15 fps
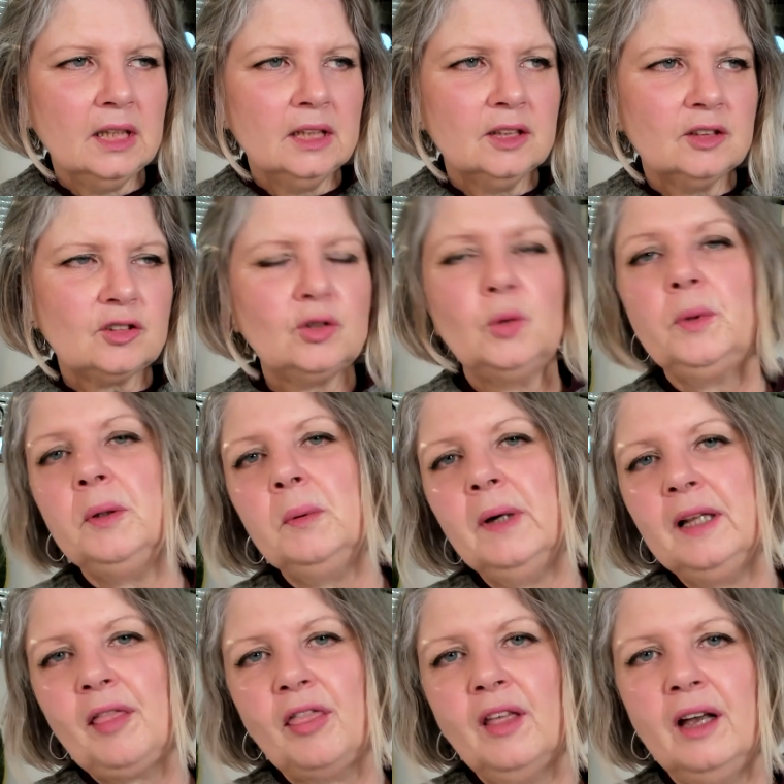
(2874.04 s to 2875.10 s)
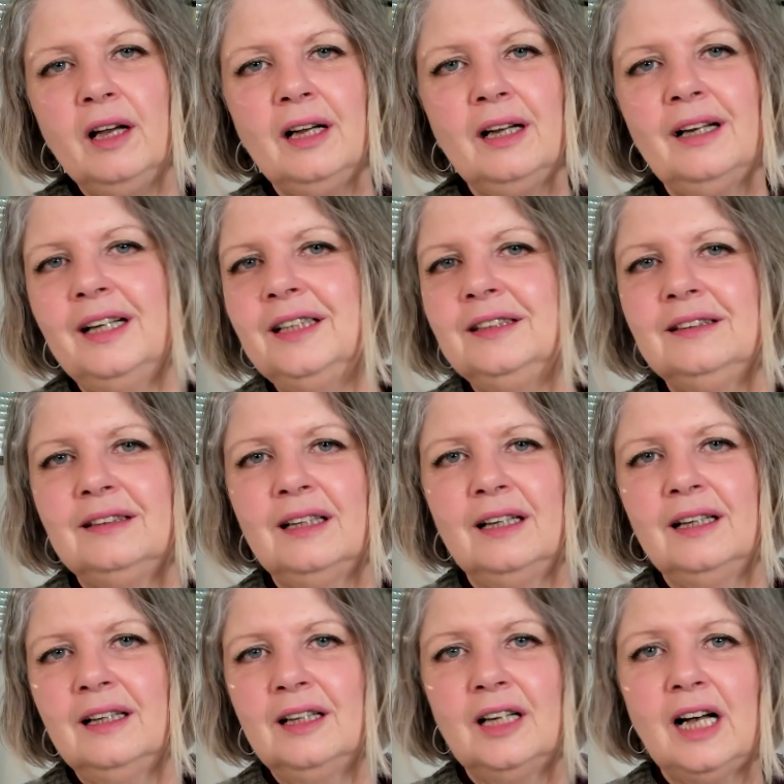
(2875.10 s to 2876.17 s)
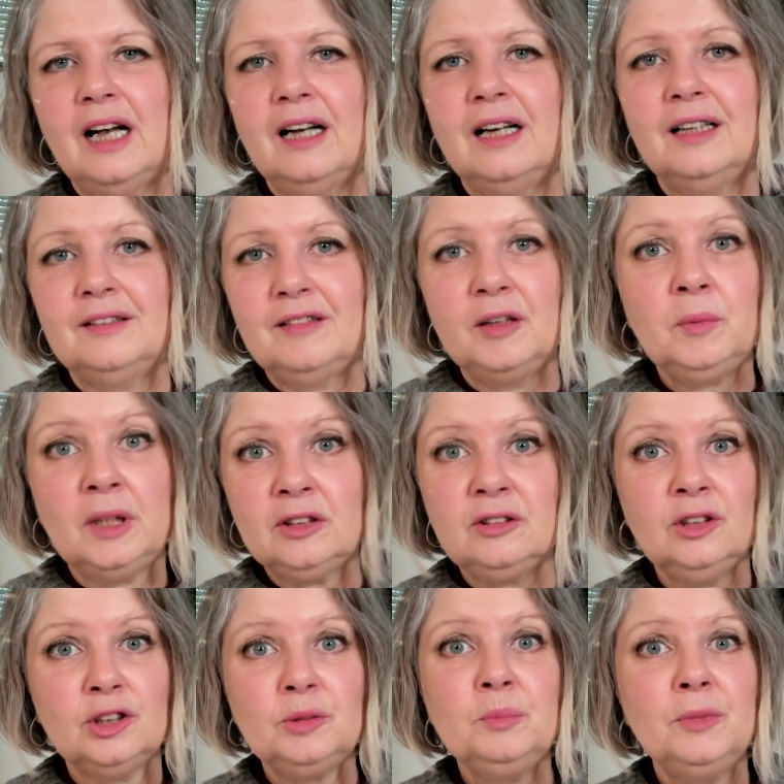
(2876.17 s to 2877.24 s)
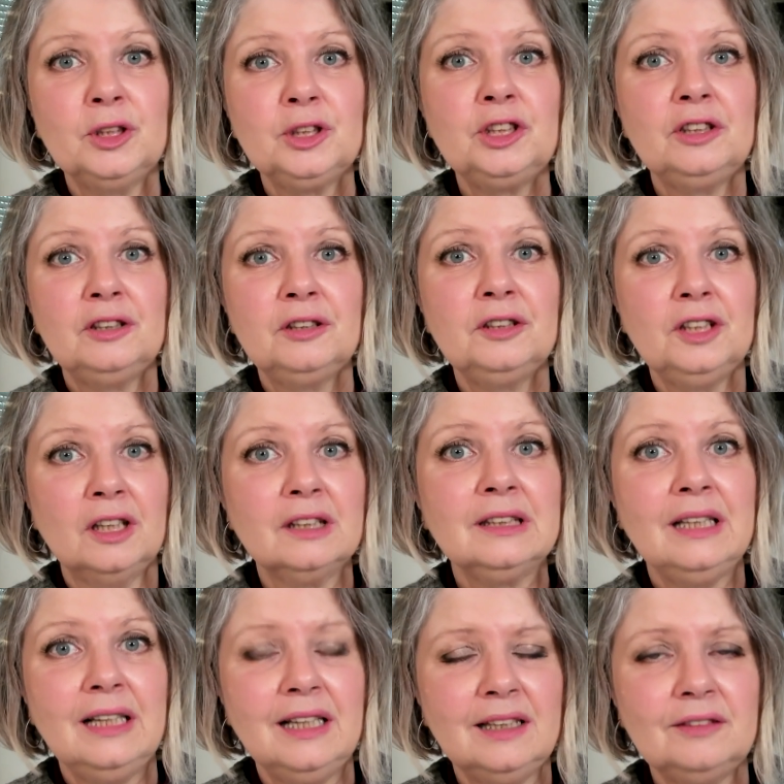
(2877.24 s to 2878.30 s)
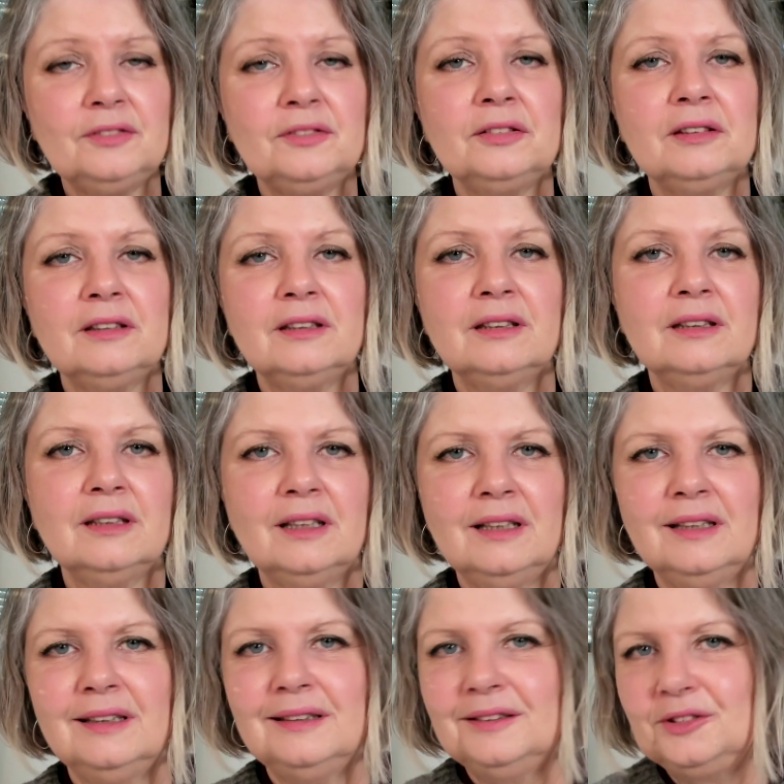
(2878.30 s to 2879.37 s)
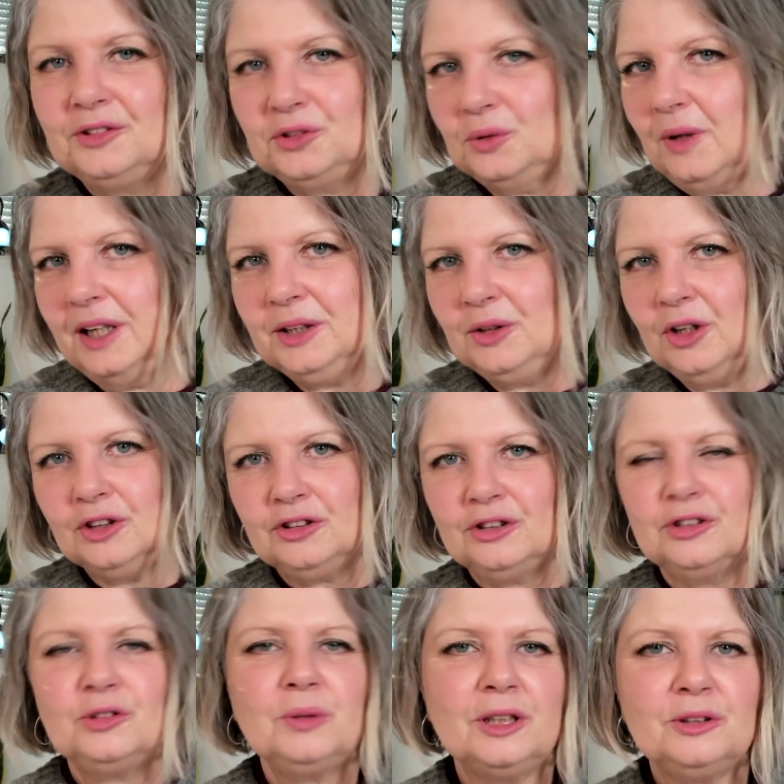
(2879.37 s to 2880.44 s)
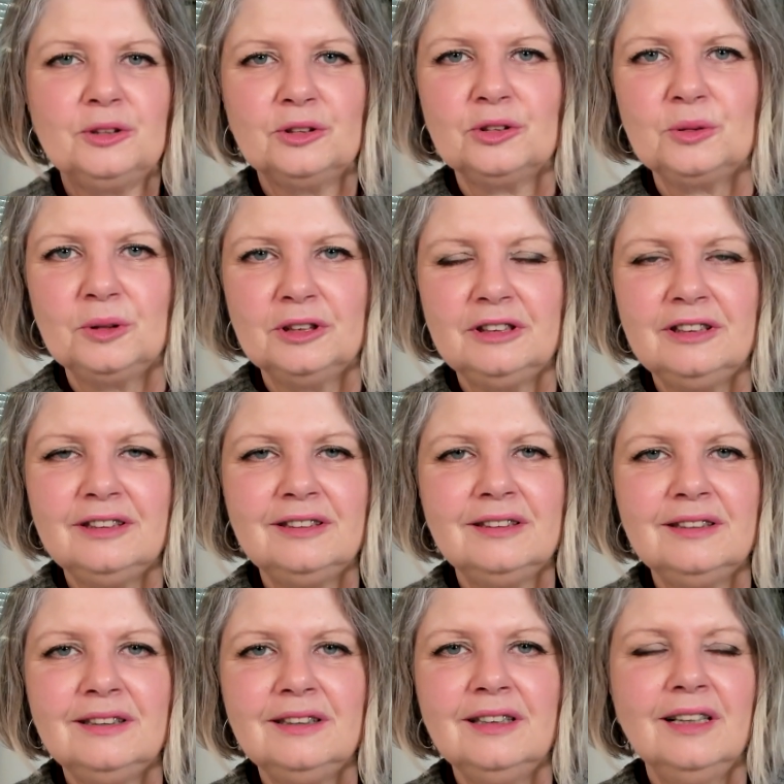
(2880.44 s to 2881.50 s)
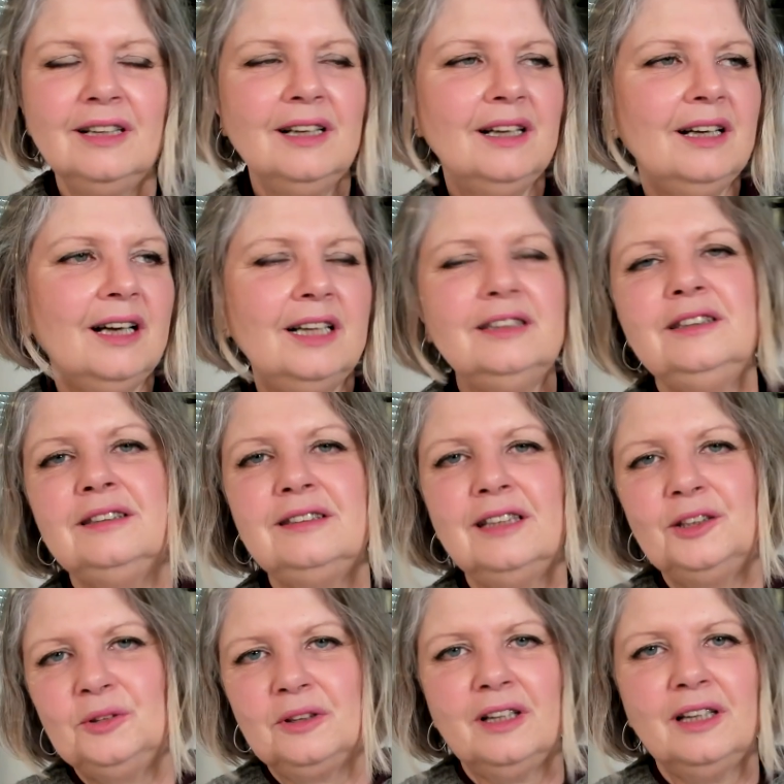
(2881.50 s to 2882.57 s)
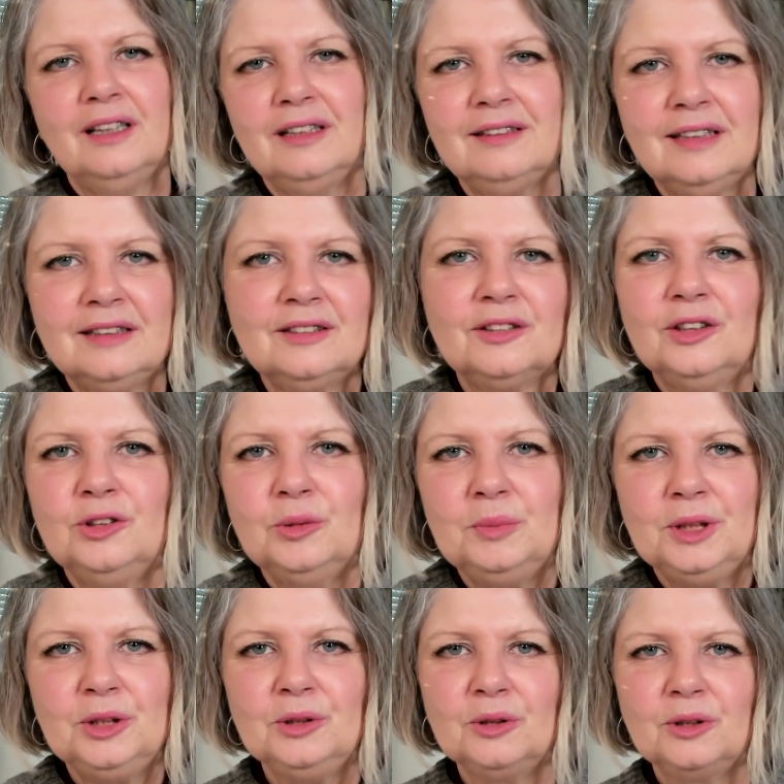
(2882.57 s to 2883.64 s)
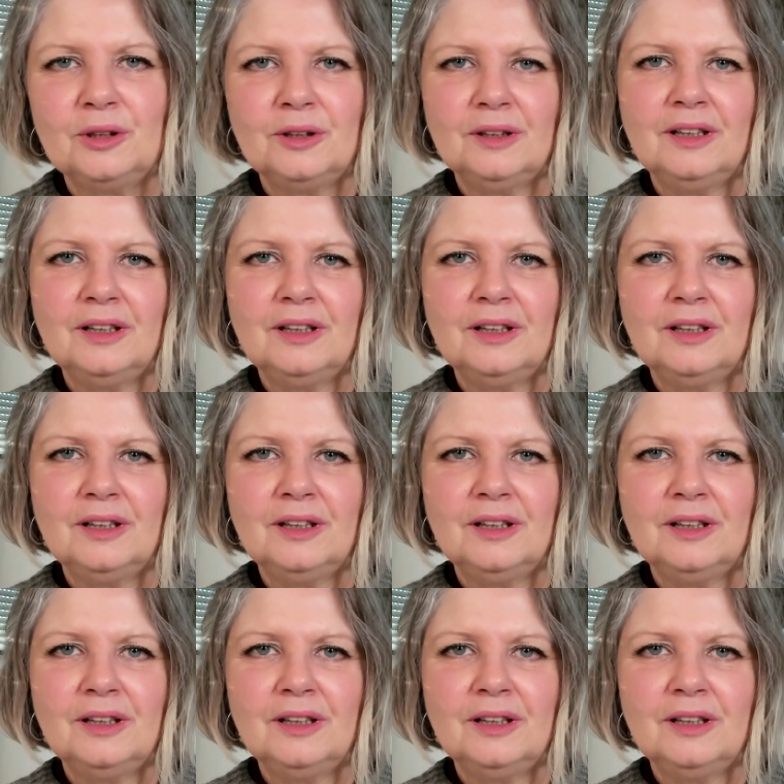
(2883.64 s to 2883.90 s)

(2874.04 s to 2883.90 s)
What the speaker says: So we went there, and there was not much yarn left, and so I got a sweater's quantity, and he said, okay, that's going to be your